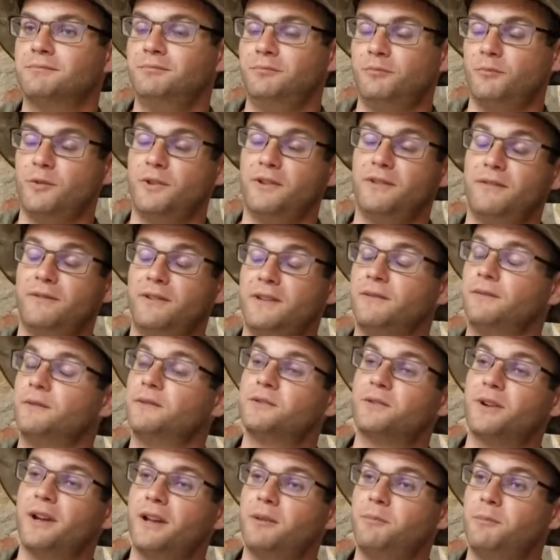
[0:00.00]
We've even
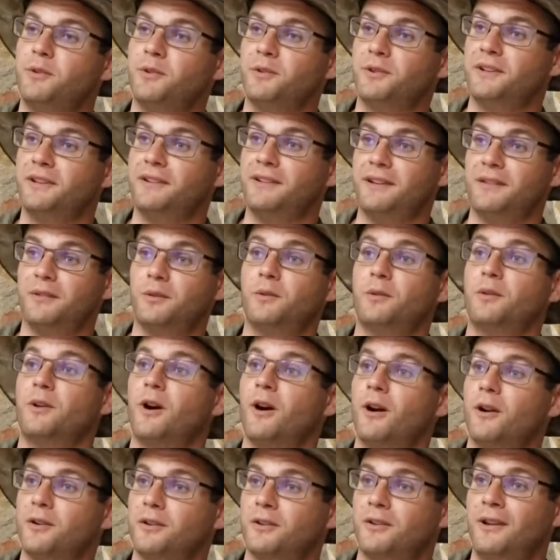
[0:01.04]
tried building a little
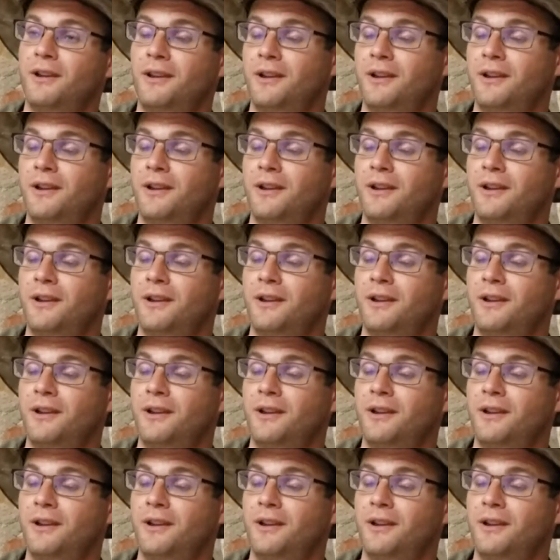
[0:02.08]
cart.